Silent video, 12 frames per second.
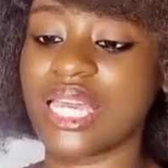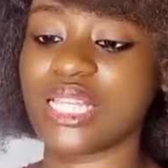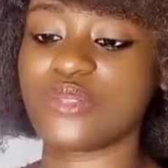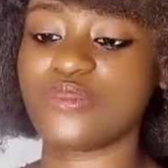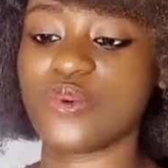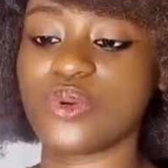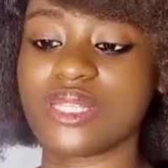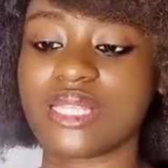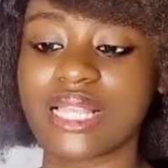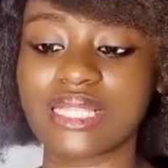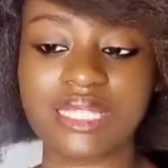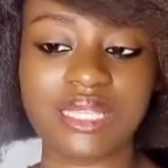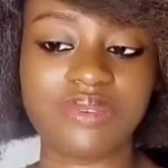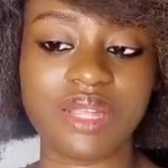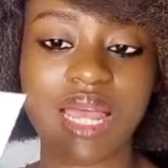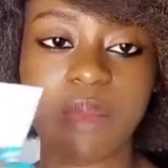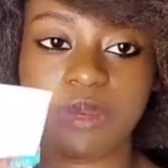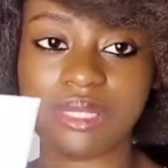It's for sensitive
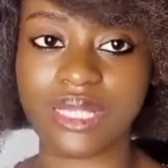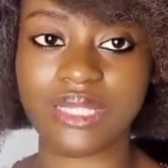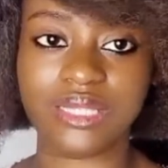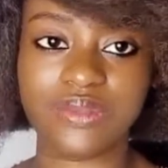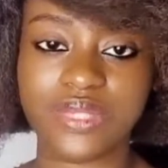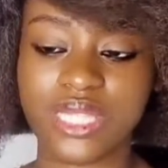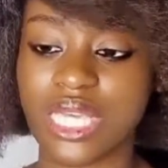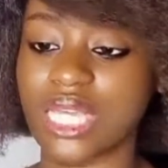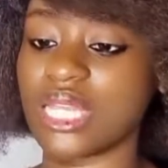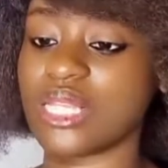and hypersensitive skin.